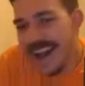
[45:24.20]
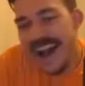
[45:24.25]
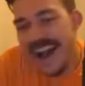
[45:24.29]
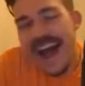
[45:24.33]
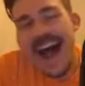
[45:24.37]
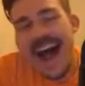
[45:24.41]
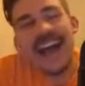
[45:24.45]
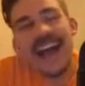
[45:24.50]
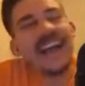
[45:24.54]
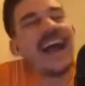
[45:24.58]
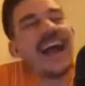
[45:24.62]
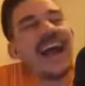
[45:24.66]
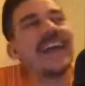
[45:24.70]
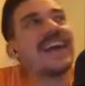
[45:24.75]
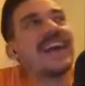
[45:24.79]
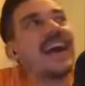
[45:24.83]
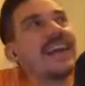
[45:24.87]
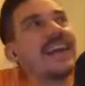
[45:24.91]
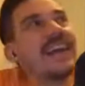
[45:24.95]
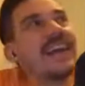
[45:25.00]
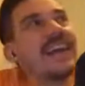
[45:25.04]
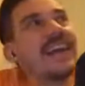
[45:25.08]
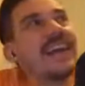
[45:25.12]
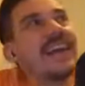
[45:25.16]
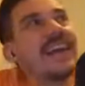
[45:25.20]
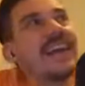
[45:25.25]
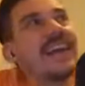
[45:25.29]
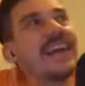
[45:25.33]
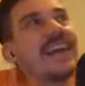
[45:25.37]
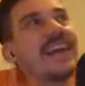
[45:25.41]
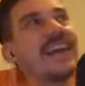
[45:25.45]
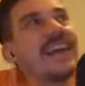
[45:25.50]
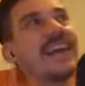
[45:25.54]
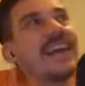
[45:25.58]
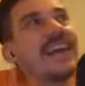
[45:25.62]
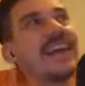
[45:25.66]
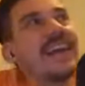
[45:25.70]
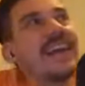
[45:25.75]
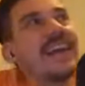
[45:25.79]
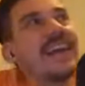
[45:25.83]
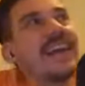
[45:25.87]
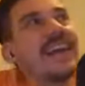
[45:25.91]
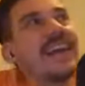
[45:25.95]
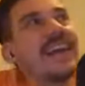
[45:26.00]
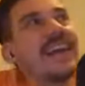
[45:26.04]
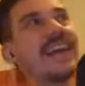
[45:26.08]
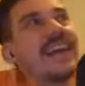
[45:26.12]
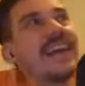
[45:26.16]
I kind of liked what
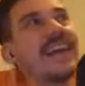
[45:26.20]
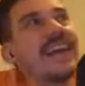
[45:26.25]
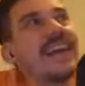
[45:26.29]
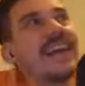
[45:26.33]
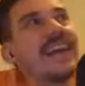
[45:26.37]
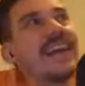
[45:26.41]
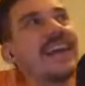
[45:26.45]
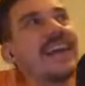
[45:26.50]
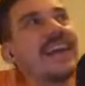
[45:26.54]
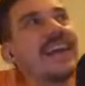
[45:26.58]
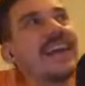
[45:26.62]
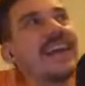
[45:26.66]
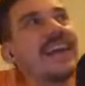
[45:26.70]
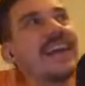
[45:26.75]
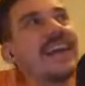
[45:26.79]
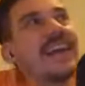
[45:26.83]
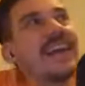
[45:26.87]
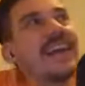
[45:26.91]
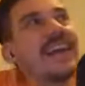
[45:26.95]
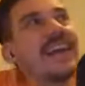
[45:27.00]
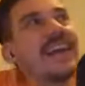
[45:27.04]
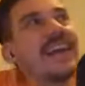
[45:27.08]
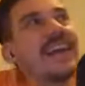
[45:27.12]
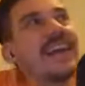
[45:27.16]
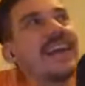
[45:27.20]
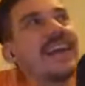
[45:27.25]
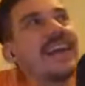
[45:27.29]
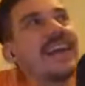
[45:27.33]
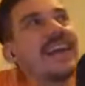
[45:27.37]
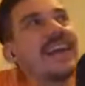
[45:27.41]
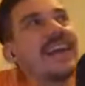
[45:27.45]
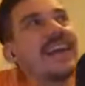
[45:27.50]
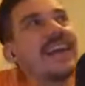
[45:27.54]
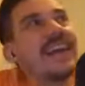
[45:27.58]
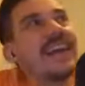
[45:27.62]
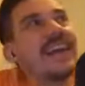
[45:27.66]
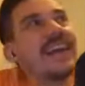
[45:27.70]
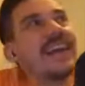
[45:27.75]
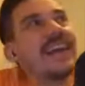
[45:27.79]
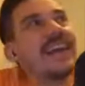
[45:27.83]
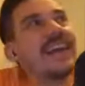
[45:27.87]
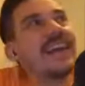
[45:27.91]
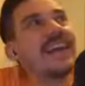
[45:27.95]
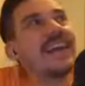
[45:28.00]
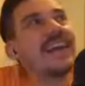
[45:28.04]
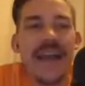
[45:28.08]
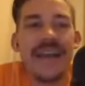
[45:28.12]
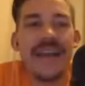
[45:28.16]
Aronofsky was doing from an allegory perspective.
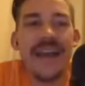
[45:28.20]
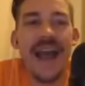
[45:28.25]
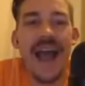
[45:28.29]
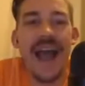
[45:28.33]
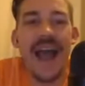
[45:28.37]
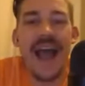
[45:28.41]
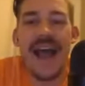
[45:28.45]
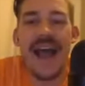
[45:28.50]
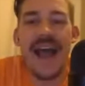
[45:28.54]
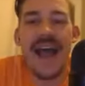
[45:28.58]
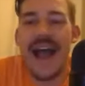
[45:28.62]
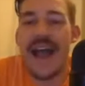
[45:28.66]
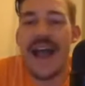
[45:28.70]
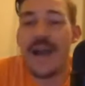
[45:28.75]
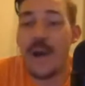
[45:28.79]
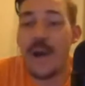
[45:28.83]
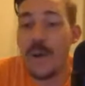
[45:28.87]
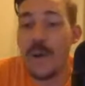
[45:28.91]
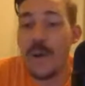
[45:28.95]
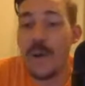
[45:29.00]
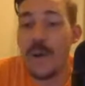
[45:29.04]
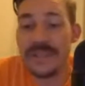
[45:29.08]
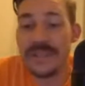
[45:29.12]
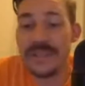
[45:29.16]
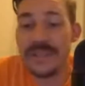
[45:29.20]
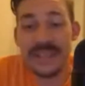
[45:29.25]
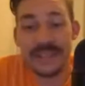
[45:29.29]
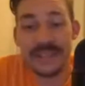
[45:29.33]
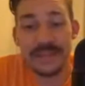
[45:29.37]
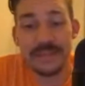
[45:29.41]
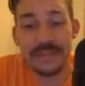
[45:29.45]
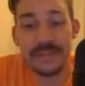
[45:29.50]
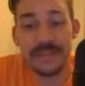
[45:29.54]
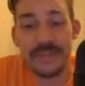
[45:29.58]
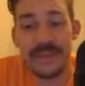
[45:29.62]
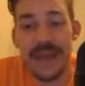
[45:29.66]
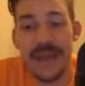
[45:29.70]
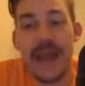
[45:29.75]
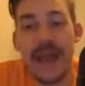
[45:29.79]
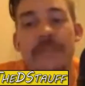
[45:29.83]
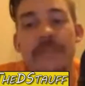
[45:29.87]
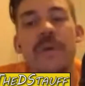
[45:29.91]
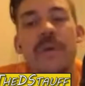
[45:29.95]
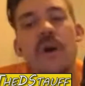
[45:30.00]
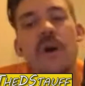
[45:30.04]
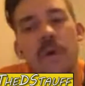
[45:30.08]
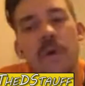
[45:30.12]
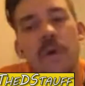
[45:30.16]
I hope this hits.
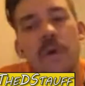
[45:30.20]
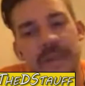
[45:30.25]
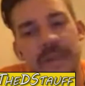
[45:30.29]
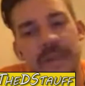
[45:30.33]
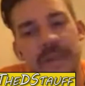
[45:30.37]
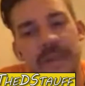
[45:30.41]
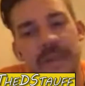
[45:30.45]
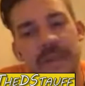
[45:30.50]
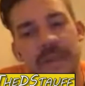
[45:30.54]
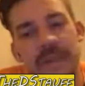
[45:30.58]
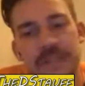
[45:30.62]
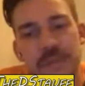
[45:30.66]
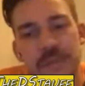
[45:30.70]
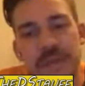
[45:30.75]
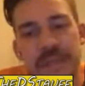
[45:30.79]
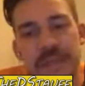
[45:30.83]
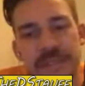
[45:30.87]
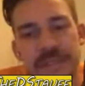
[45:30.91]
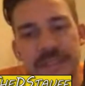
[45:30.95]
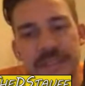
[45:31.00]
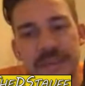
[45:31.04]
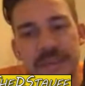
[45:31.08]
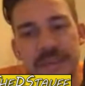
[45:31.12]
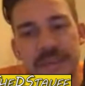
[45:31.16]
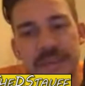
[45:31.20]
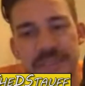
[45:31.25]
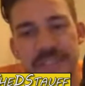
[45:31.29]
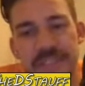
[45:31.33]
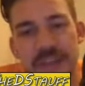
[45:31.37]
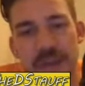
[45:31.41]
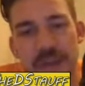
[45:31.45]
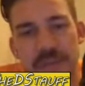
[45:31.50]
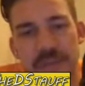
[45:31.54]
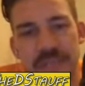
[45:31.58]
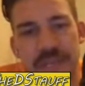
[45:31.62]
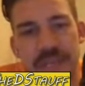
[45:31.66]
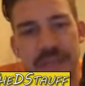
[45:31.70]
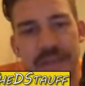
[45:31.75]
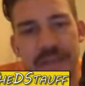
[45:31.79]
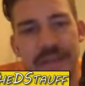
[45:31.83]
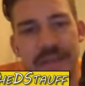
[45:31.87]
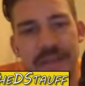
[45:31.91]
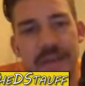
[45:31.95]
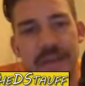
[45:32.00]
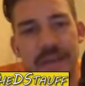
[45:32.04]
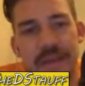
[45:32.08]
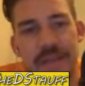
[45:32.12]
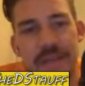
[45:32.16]
I'm hoping that this will hit someone's top 10 and
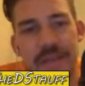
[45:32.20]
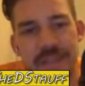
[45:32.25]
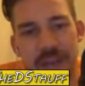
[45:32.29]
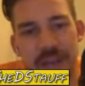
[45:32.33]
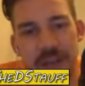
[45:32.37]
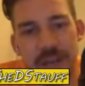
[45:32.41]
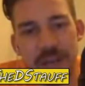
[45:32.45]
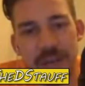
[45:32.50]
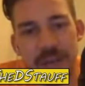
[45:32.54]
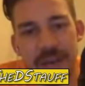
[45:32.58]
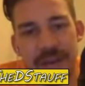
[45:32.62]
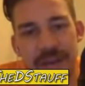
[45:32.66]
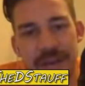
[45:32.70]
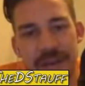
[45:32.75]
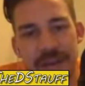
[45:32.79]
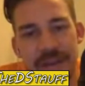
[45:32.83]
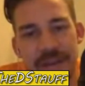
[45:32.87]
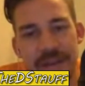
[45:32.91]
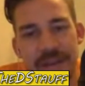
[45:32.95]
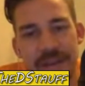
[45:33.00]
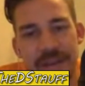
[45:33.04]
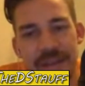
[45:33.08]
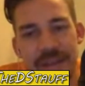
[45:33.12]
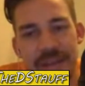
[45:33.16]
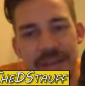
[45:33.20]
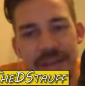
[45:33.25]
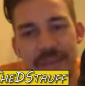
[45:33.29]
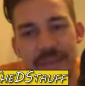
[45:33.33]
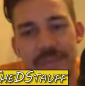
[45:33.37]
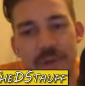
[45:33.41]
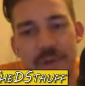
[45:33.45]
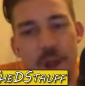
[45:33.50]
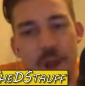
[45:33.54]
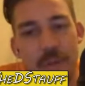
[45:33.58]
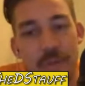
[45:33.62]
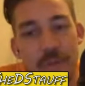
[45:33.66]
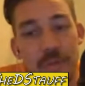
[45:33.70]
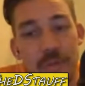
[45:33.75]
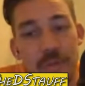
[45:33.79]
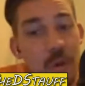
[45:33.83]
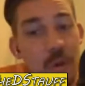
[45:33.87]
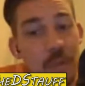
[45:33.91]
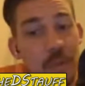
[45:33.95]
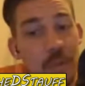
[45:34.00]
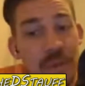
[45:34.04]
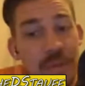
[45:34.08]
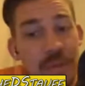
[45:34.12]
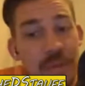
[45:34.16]
we can talk about it. It probably
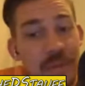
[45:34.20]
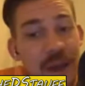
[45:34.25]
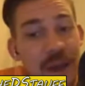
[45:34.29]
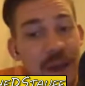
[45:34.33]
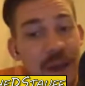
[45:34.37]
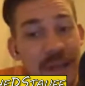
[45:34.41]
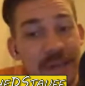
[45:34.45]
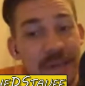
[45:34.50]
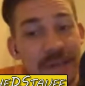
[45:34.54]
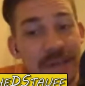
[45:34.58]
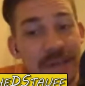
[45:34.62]
won't be in mine.